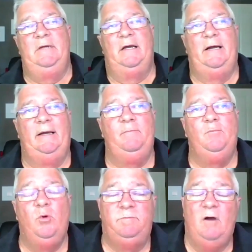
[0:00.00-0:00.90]
Uh,
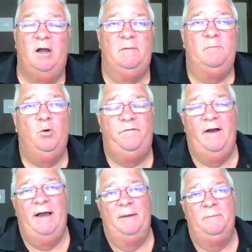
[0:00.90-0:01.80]
more I, more
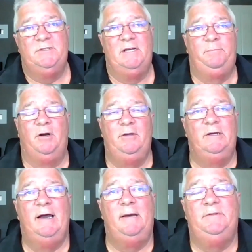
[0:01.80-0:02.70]
farms are broken
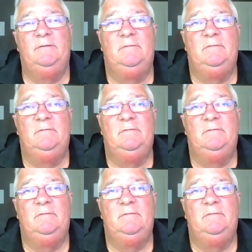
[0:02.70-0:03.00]
up and